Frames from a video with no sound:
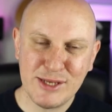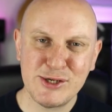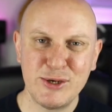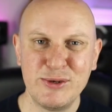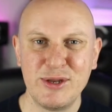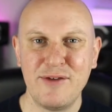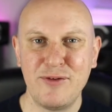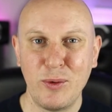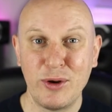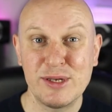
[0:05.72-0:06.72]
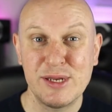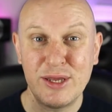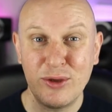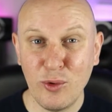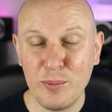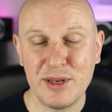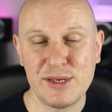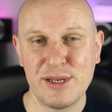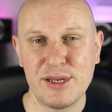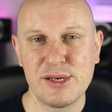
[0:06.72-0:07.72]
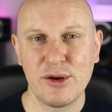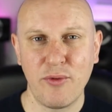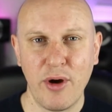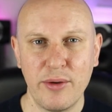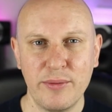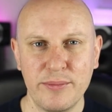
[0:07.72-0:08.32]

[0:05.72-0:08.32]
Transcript: tuned if you want to see your business grow.